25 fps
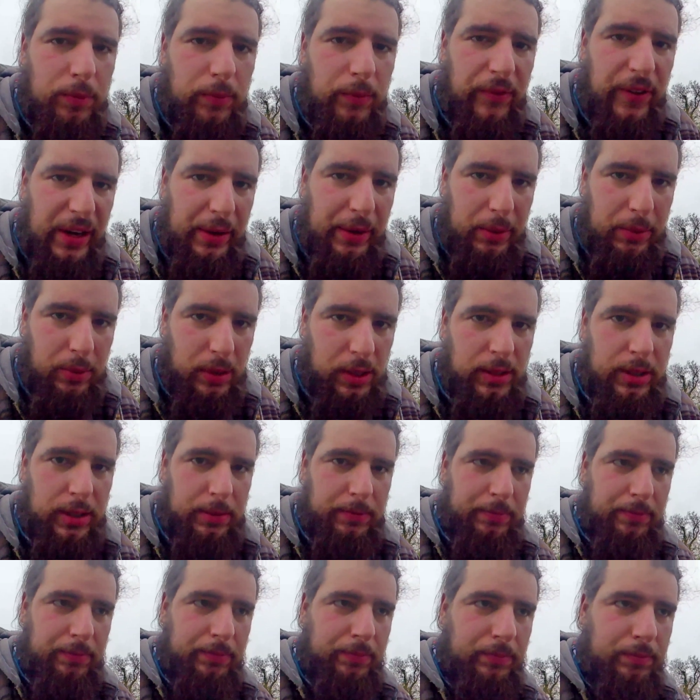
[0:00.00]
Very
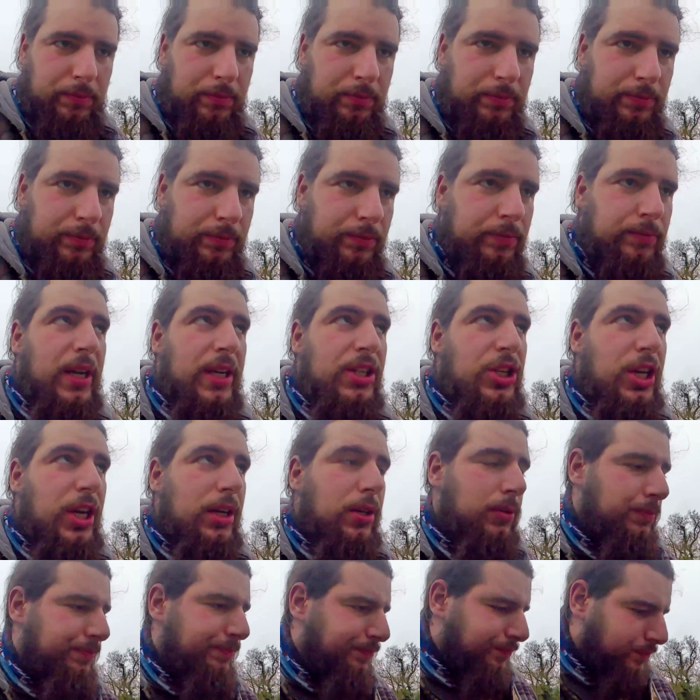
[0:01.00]
welcome to my
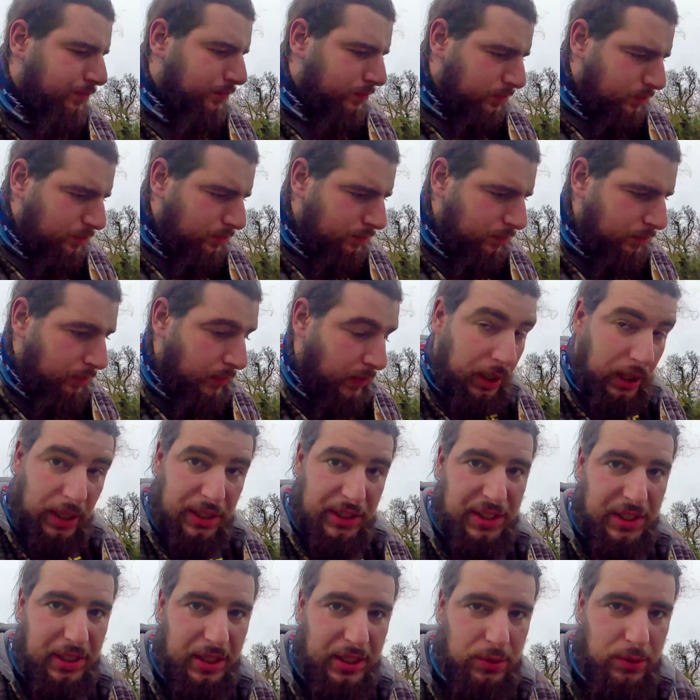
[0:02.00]
channel,
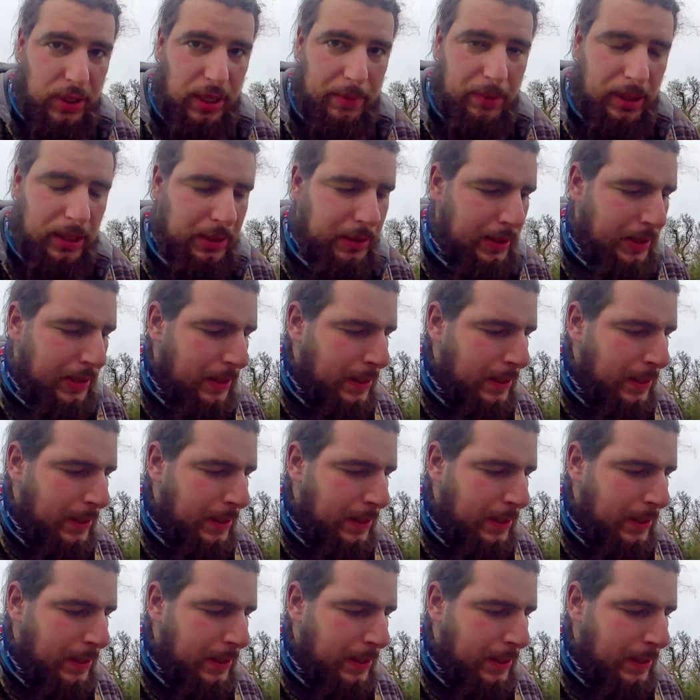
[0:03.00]
Icing Scrambler.